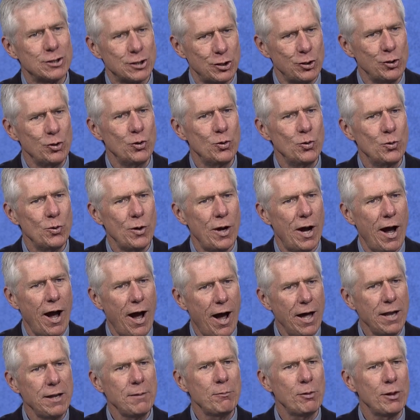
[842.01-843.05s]
two
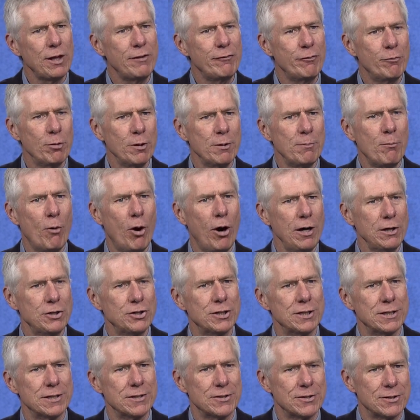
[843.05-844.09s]
unbelievable
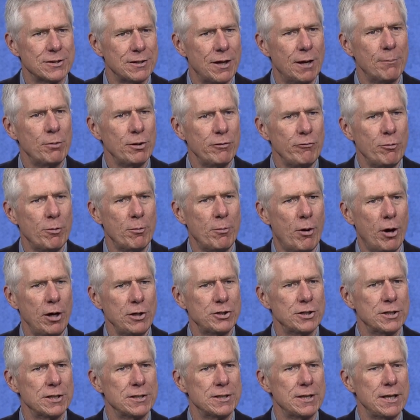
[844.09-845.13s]
marches
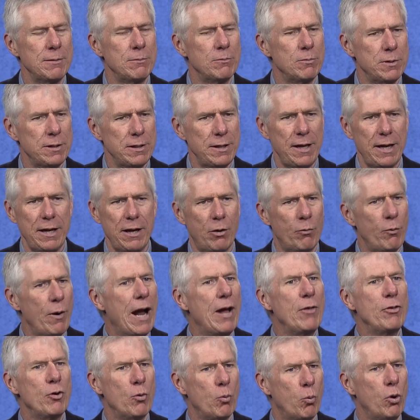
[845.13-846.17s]
in
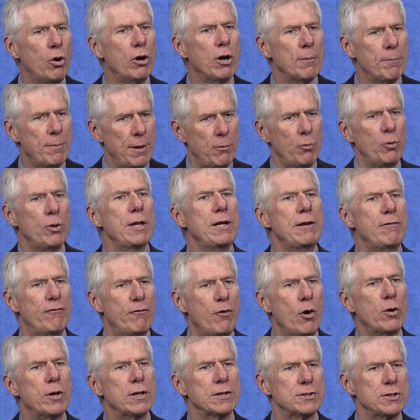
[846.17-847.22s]
around the world, but really
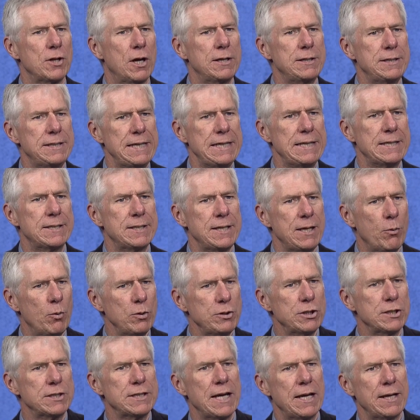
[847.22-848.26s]
focused on D.C. Why
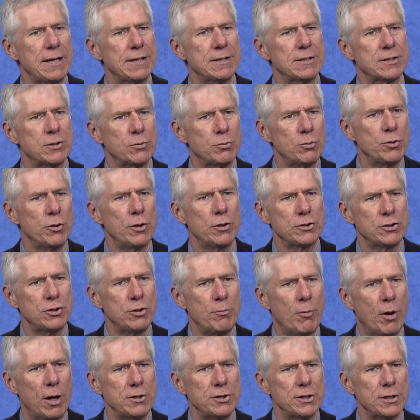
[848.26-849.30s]
don't you take us through those two
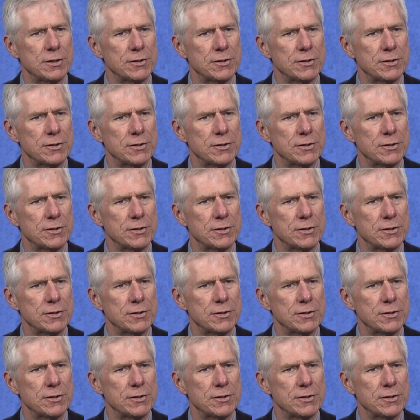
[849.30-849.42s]
marches?